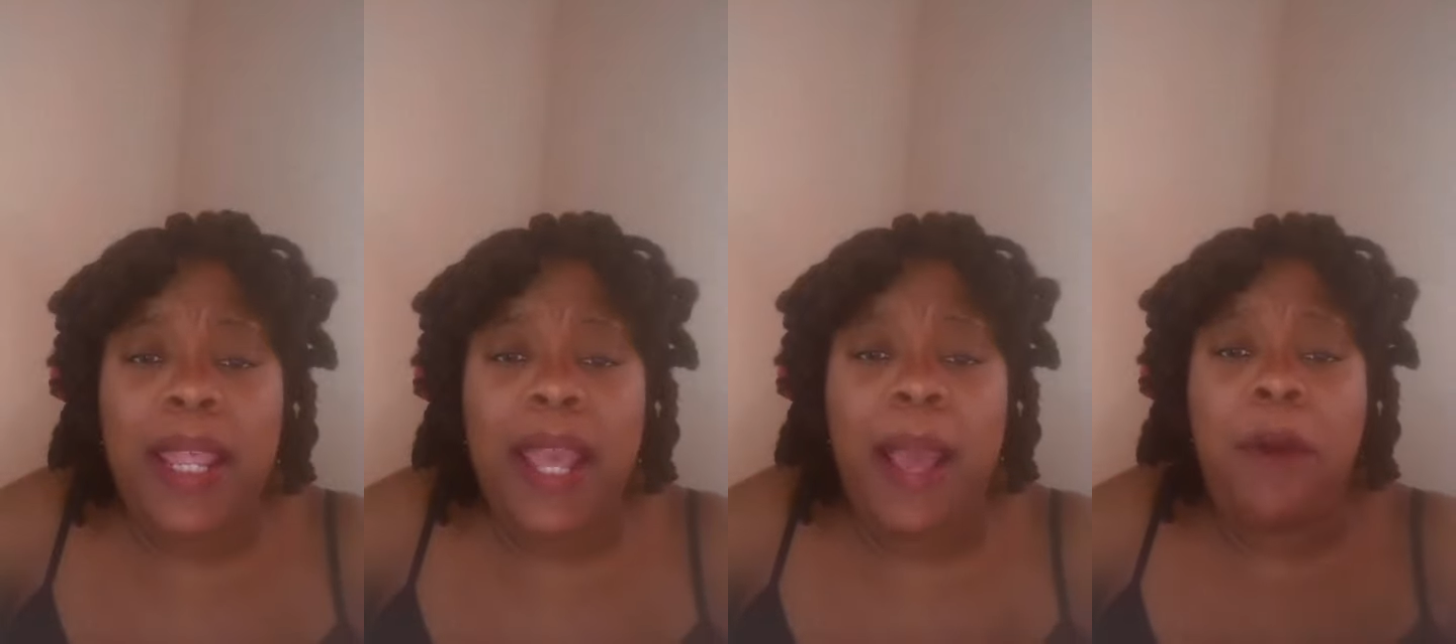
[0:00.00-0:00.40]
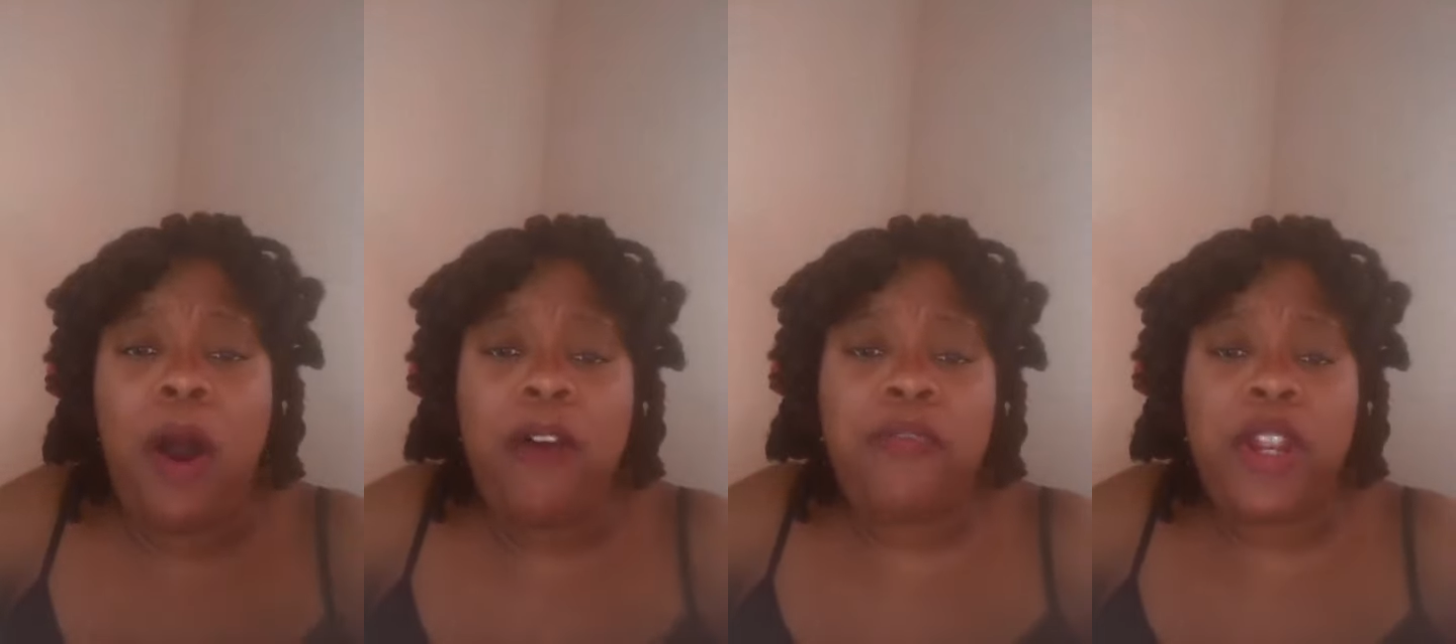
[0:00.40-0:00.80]
Like, I'm
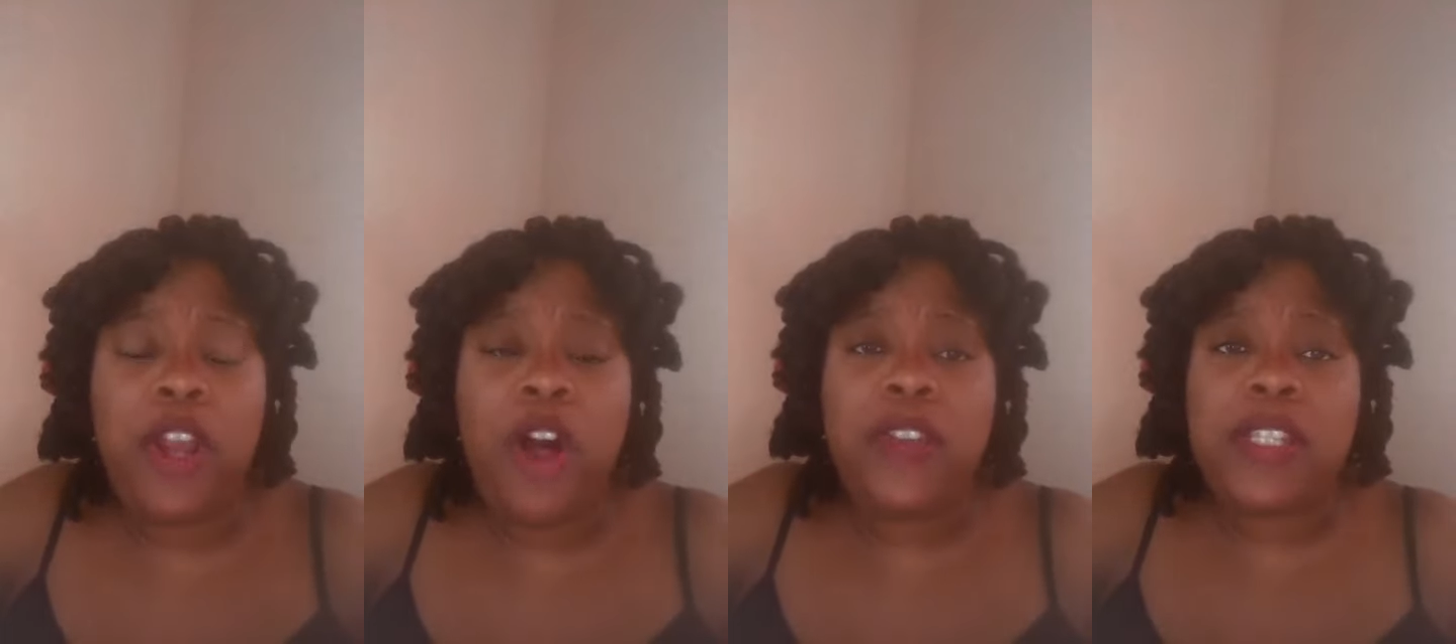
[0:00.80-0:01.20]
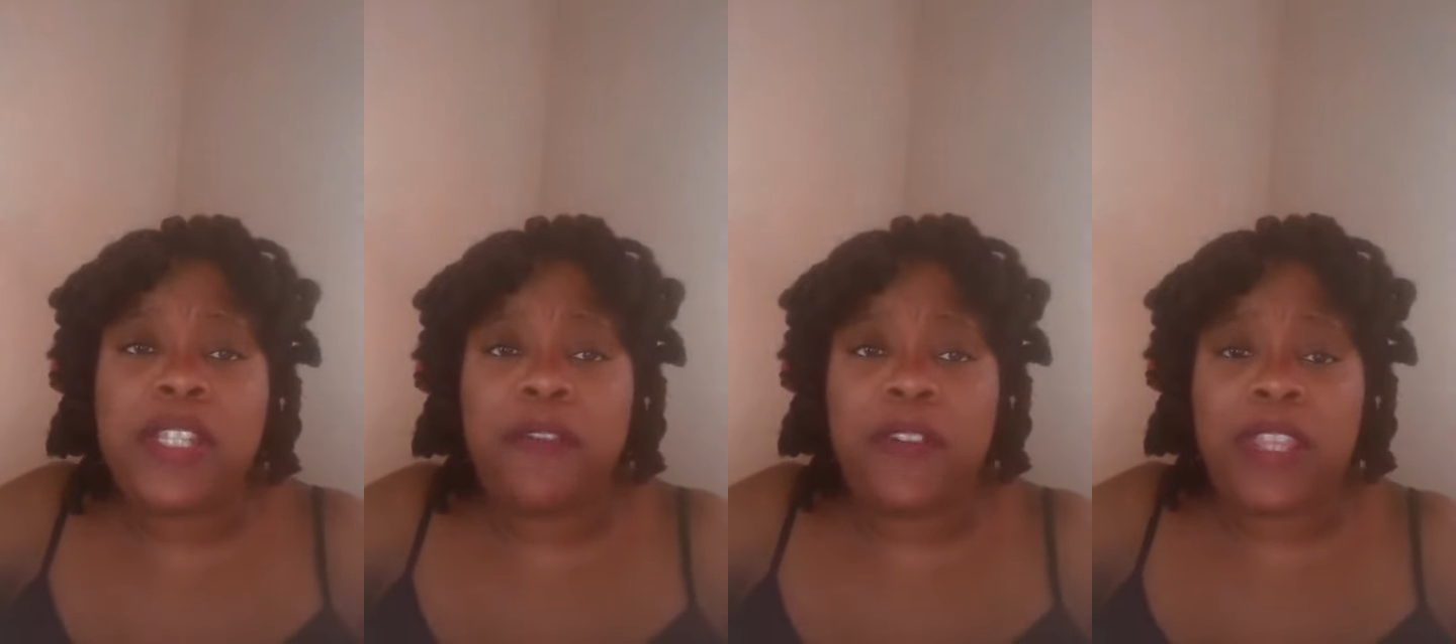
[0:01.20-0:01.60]
offering all these
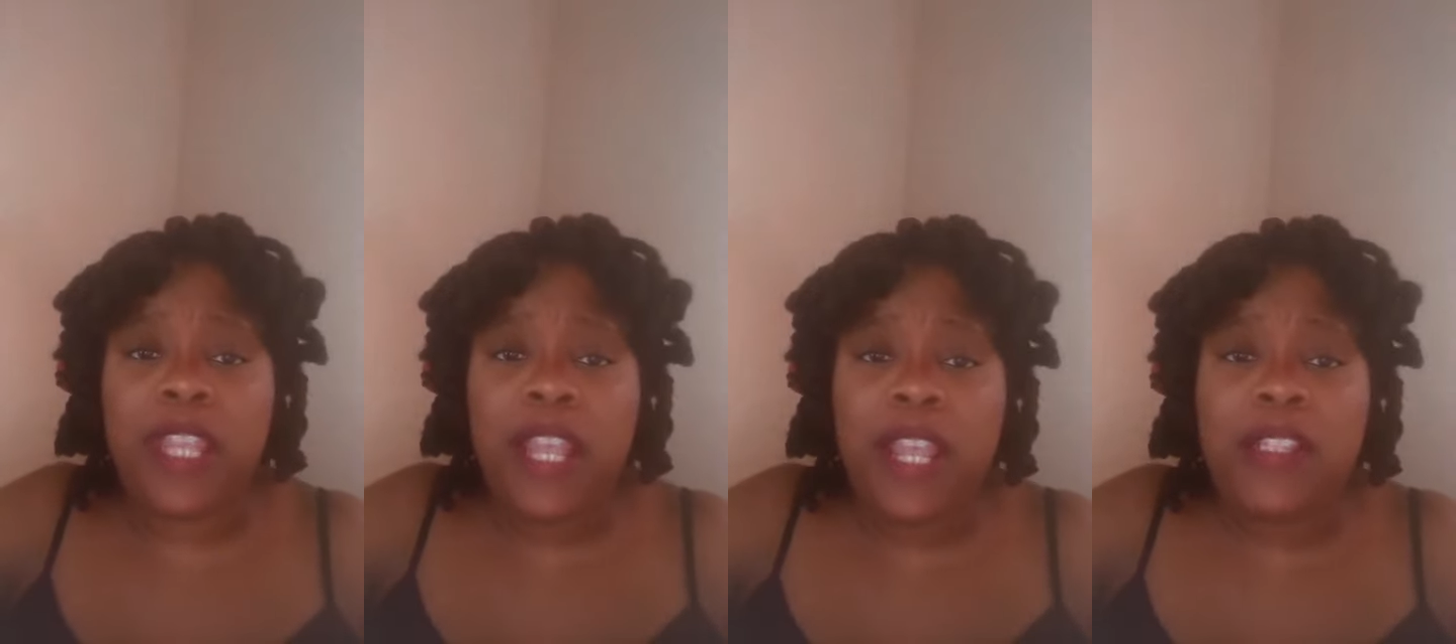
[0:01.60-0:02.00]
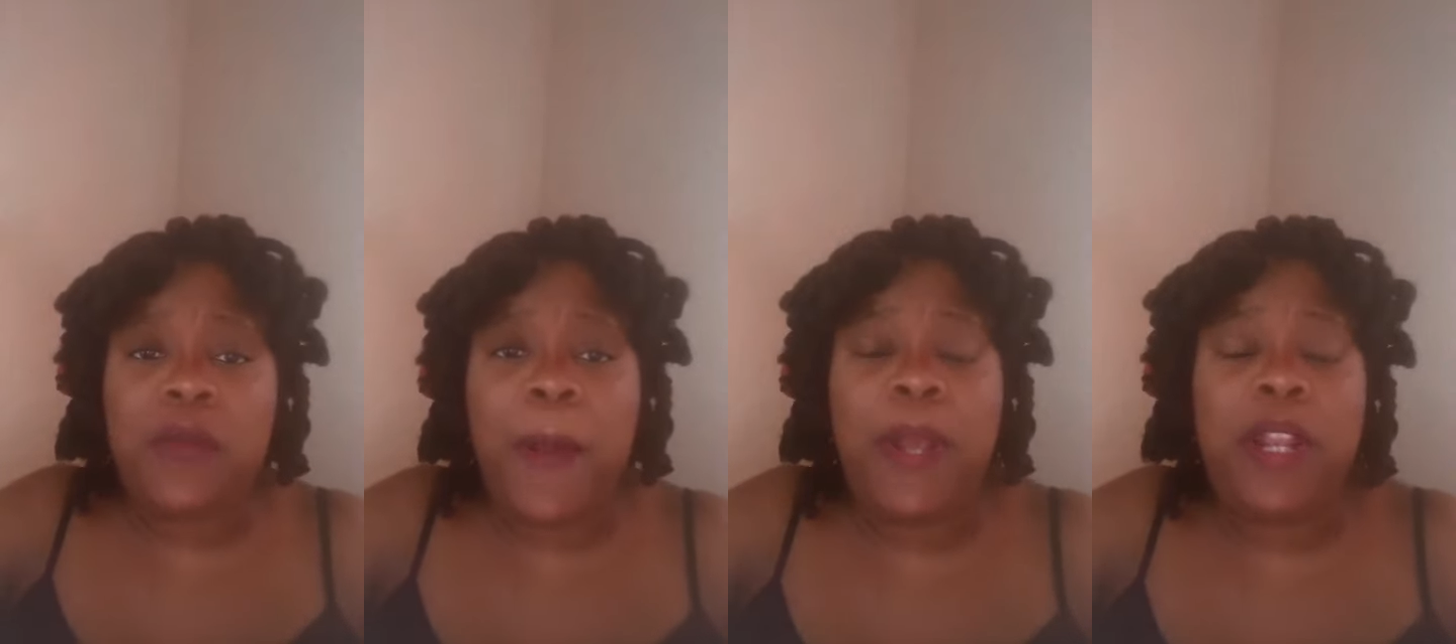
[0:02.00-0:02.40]
different things.
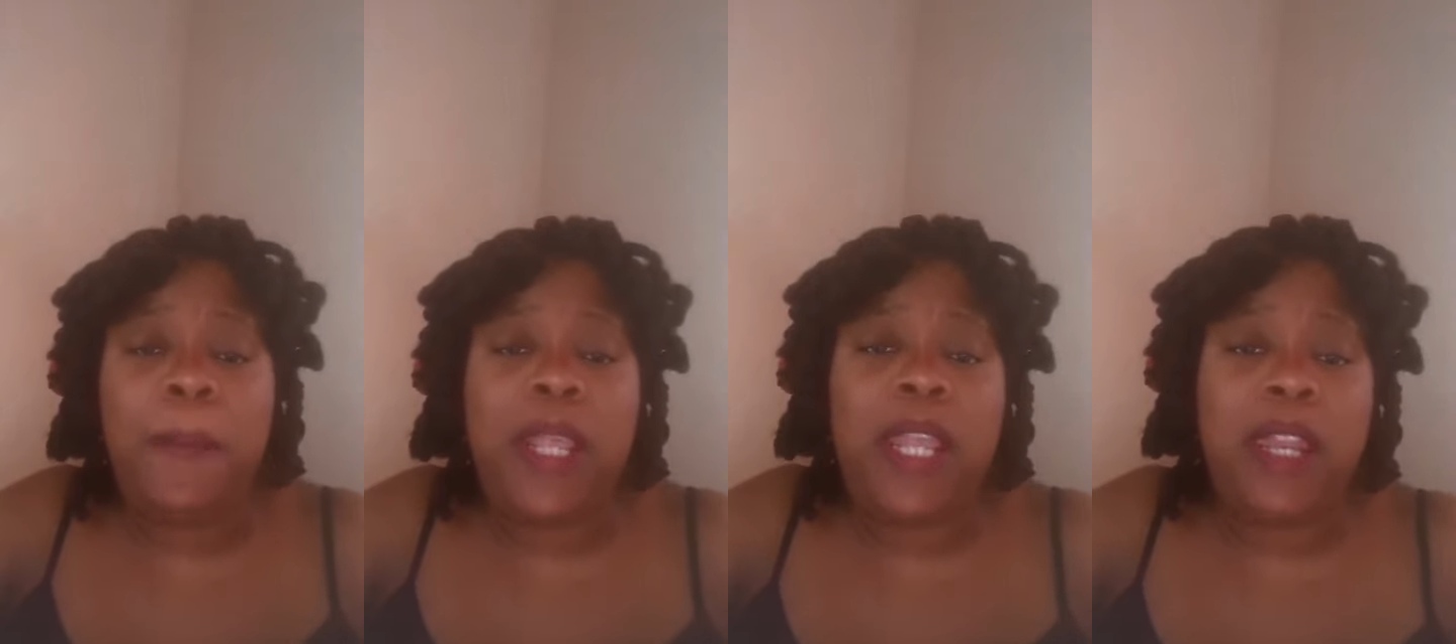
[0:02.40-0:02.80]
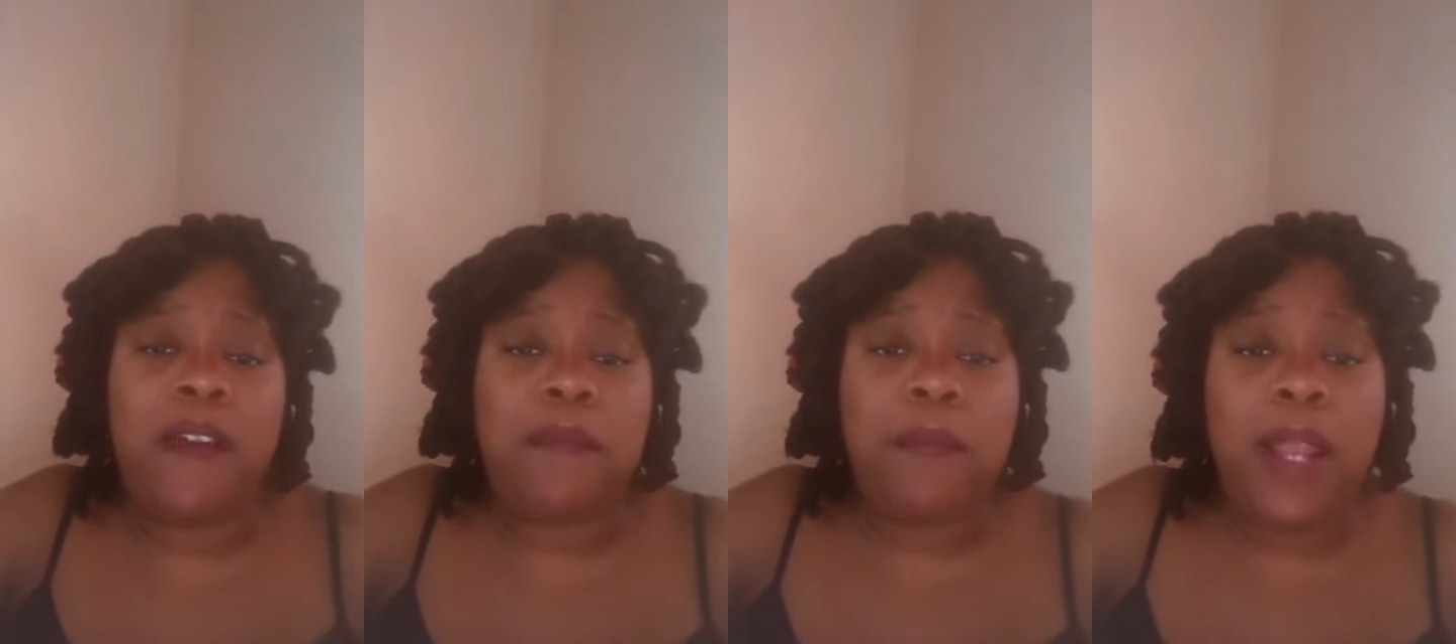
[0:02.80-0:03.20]
Why am I not making
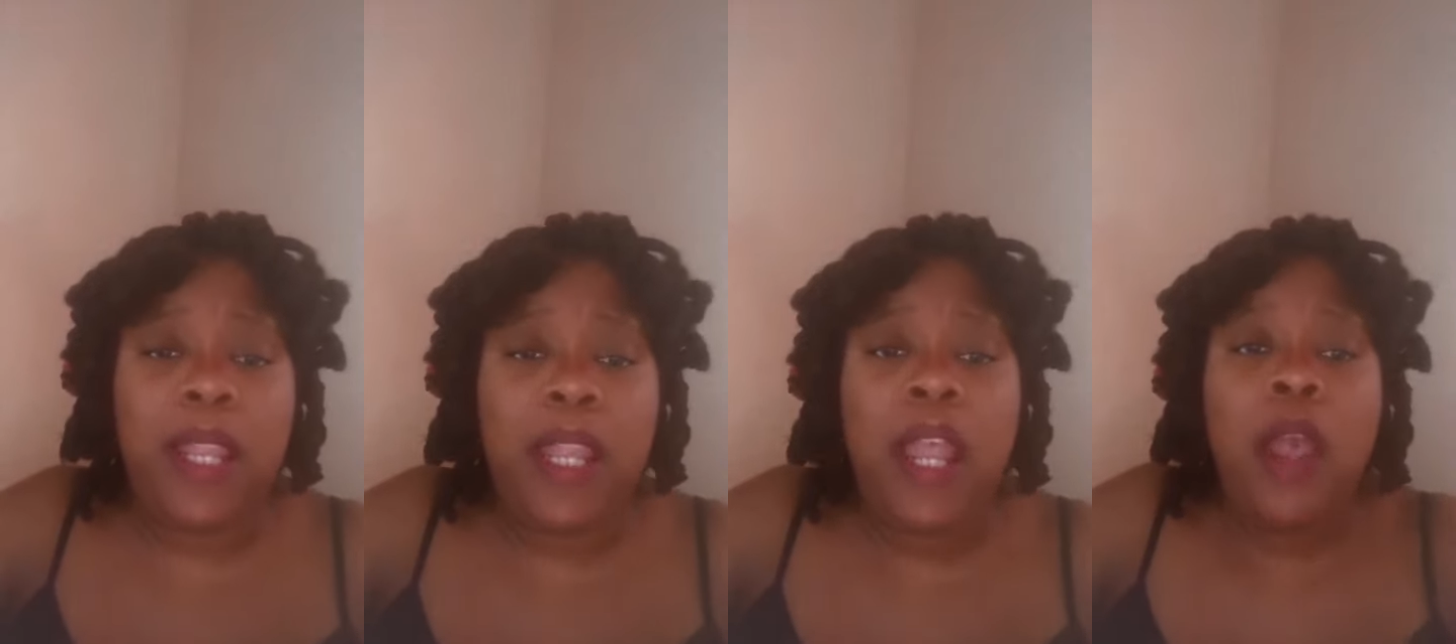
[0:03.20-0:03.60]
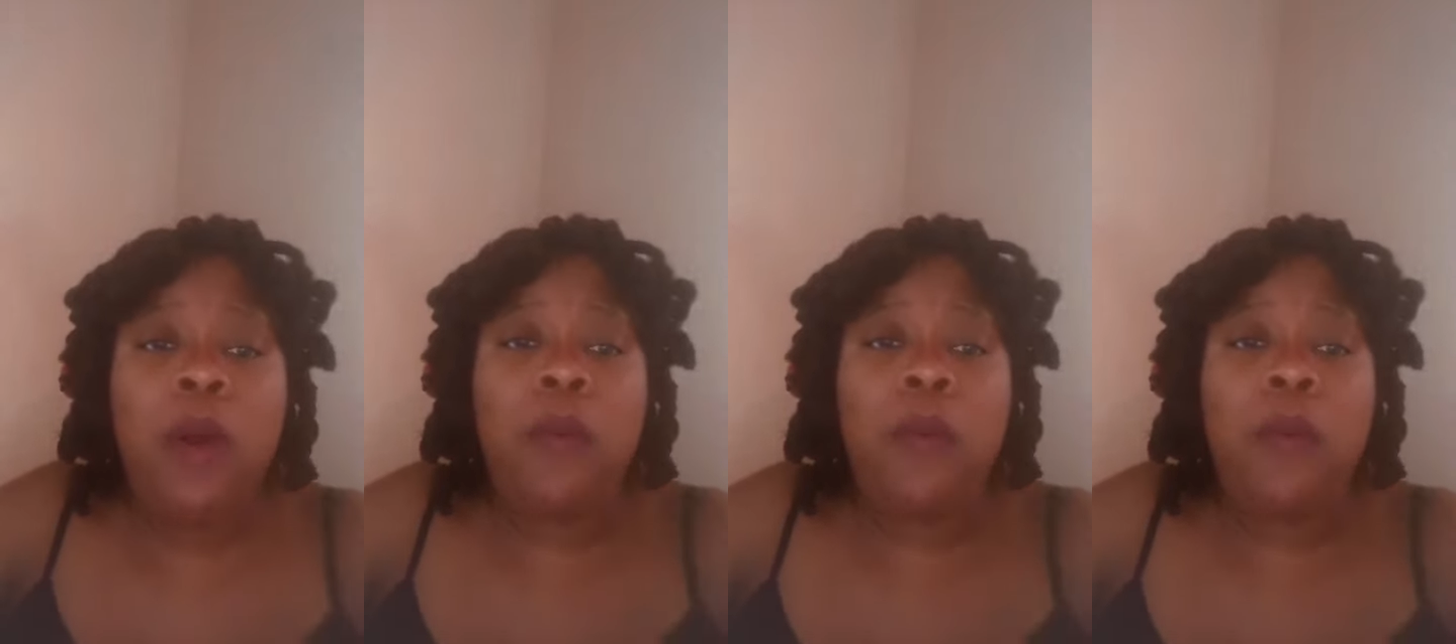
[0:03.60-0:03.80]
enough money?